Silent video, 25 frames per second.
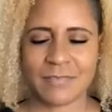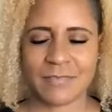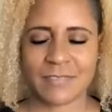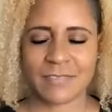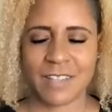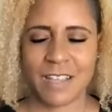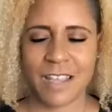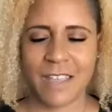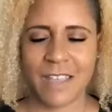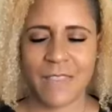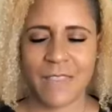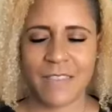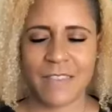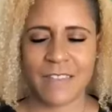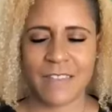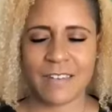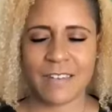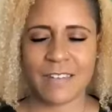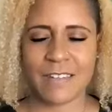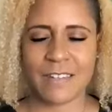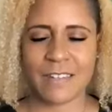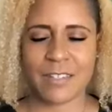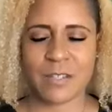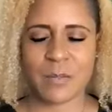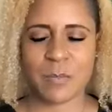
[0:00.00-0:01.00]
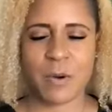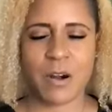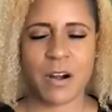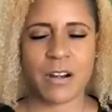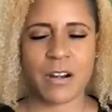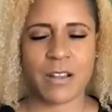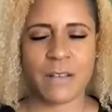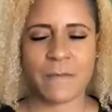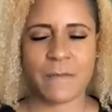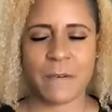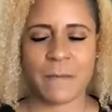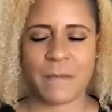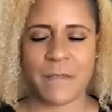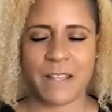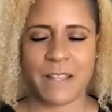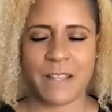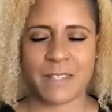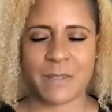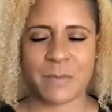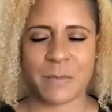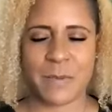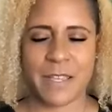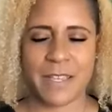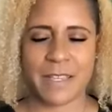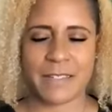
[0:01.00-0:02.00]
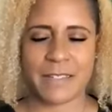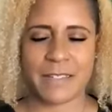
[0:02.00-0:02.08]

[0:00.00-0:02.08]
and then departing from that space,